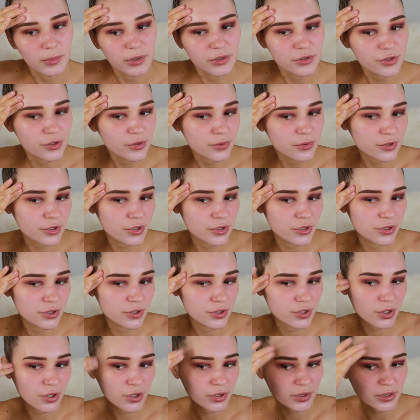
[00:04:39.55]
But
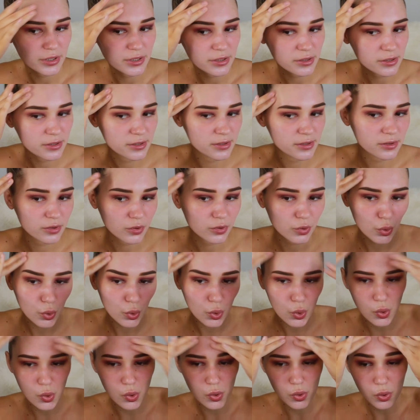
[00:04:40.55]
$200,
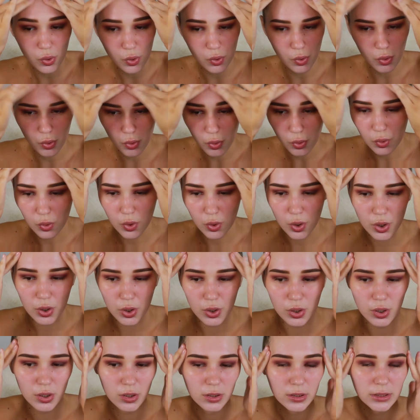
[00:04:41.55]
oh,
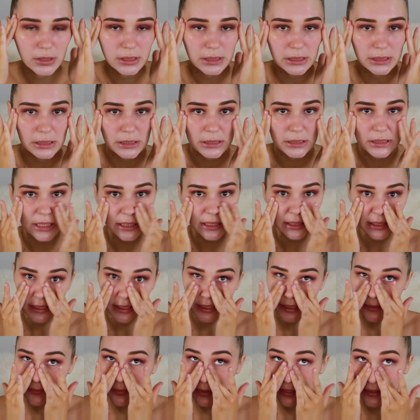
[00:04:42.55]
smells
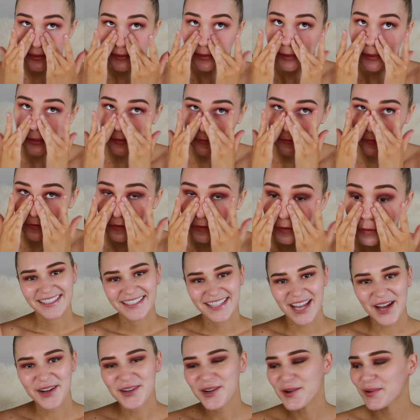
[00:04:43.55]
expensive.
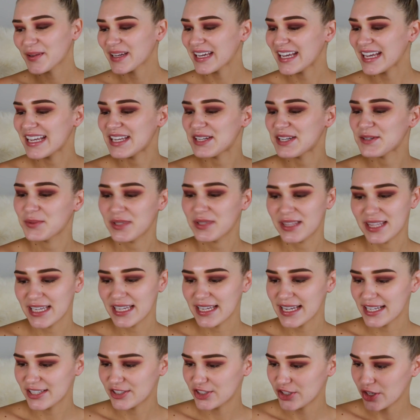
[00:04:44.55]
Now going in with
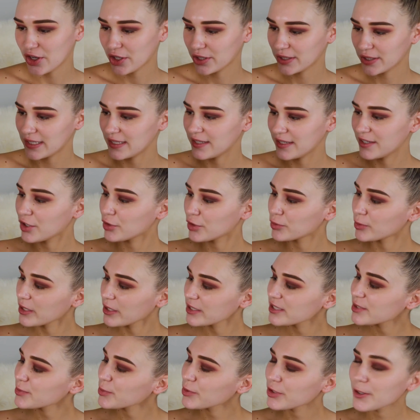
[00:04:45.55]
the Jurlique
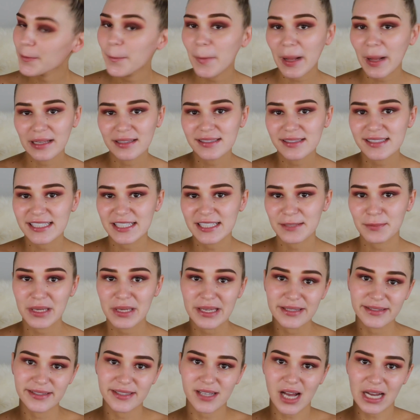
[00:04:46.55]
Rosewater Balancing
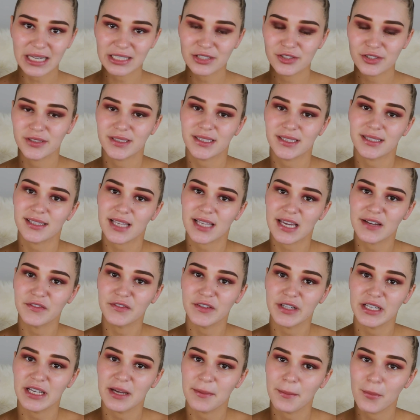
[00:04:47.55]
Mist. I use this
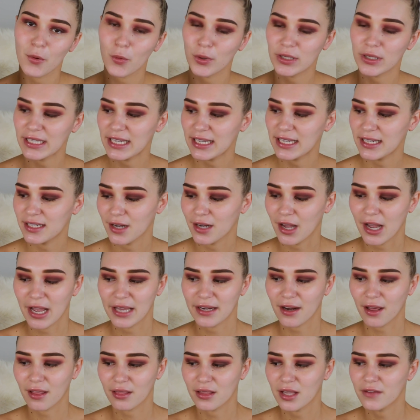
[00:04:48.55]
every morning and
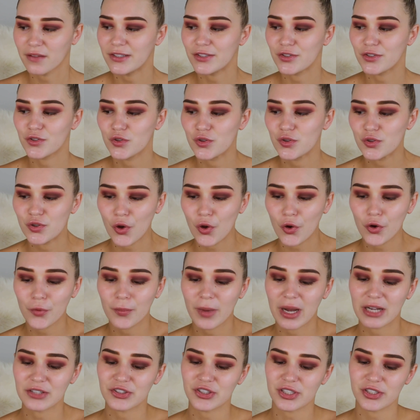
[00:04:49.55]
night. I love it so
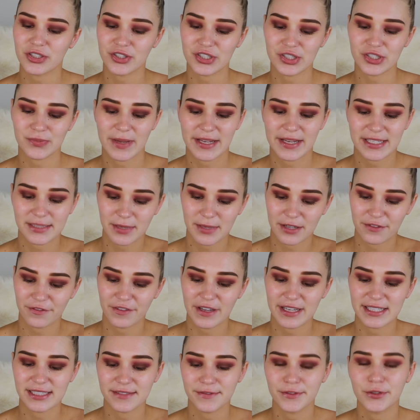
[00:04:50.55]
much. It just makes my
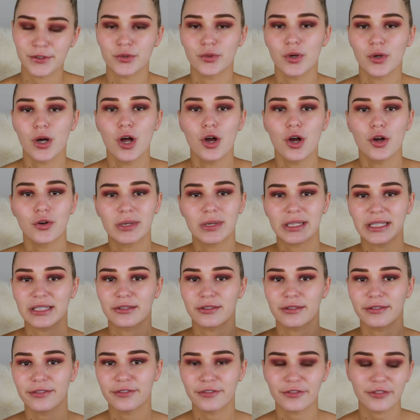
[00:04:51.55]
face feel really
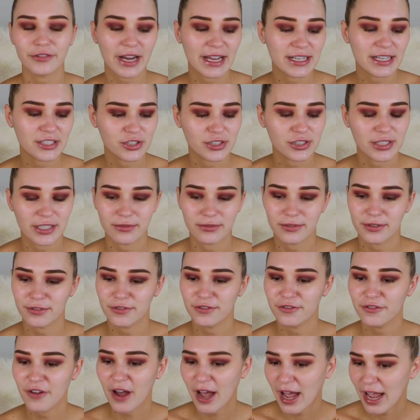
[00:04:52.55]
refreshed and
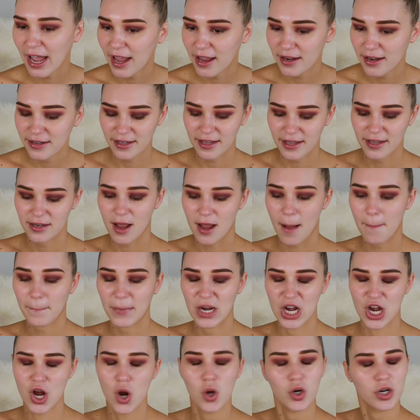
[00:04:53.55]
refined and
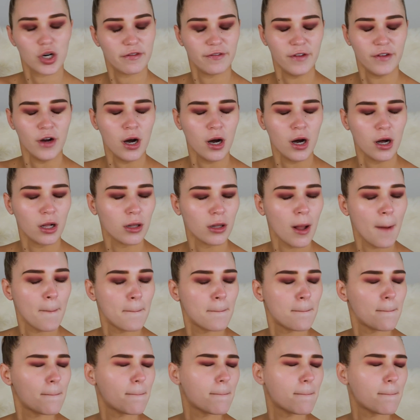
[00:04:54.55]
beautiful.